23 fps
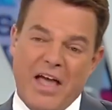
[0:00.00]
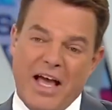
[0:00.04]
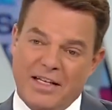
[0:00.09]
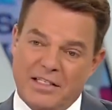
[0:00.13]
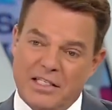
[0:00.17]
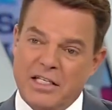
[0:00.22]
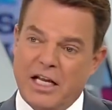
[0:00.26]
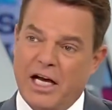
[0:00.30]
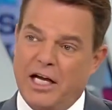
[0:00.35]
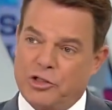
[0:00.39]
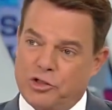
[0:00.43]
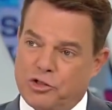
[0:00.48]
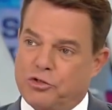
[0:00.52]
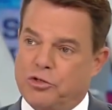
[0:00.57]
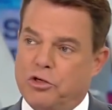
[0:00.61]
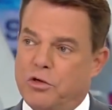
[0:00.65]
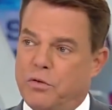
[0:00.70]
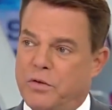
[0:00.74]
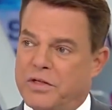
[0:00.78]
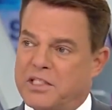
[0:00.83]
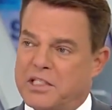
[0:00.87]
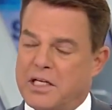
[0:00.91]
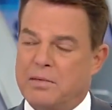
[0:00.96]
that's not
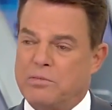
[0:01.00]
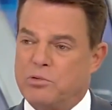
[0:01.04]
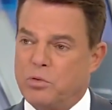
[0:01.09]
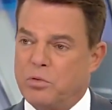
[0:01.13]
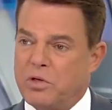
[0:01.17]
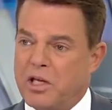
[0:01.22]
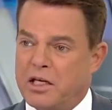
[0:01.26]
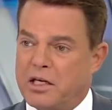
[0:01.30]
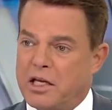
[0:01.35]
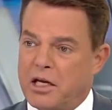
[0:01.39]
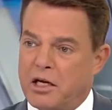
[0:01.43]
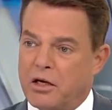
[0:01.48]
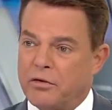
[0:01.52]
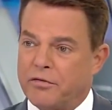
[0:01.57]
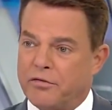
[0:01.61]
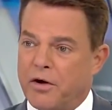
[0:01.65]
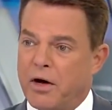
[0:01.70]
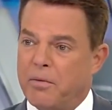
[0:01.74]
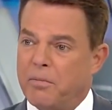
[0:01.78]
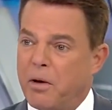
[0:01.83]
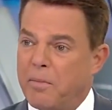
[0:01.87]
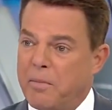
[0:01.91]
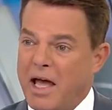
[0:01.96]
true, it seems we need to hear
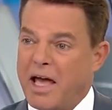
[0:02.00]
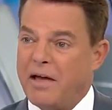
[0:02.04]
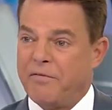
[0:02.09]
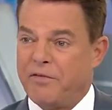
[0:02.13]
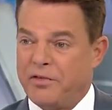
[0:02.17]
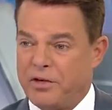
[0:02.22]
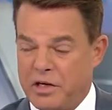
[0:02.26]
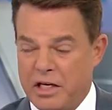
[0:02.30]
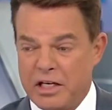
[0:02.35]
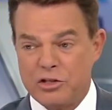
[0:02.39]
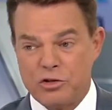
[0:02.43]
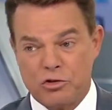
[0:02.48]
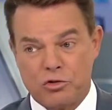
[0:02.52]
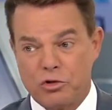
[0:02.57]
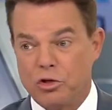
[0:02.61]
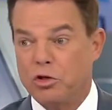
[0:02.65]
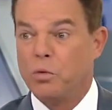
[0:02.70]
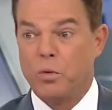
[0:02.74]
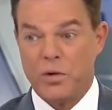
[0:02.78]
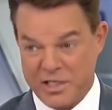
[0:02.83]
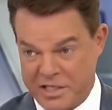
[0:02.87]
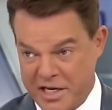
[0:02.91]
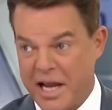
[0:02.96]
from him. And if it is
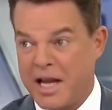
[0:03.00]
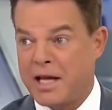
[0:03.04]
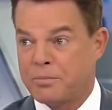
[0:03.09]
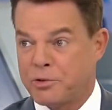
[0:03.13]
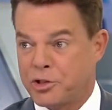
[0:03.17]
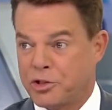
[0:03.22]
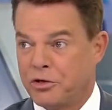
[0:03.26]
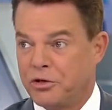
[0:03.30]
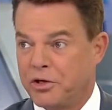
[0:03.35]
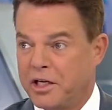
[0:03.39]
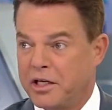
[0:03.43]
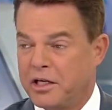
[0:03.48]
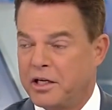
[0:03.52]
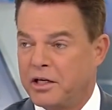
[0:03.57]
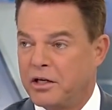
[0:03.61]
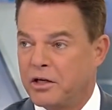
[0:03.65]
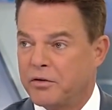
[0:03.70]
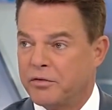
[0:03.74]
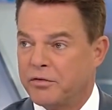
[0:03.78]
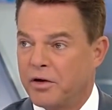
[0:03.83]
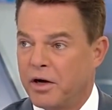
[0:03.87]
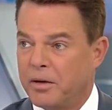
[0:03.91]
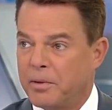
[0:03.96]
true, we damn sure need to
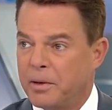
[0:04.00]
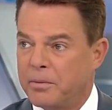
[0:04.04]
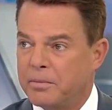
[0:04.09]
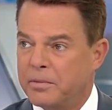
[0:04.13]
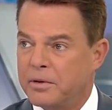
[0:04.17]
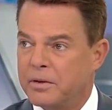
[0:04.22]
hear from him.